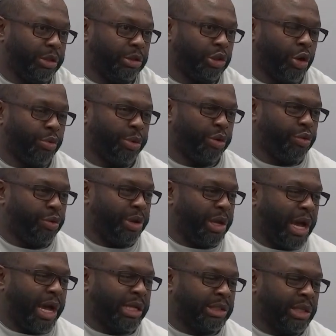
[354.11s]
You start recruiting
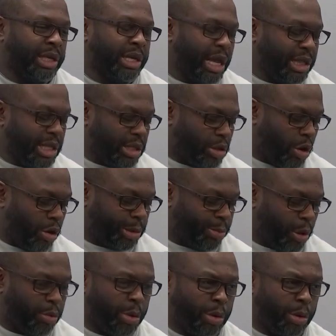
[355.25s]
guys. And I think the hardest part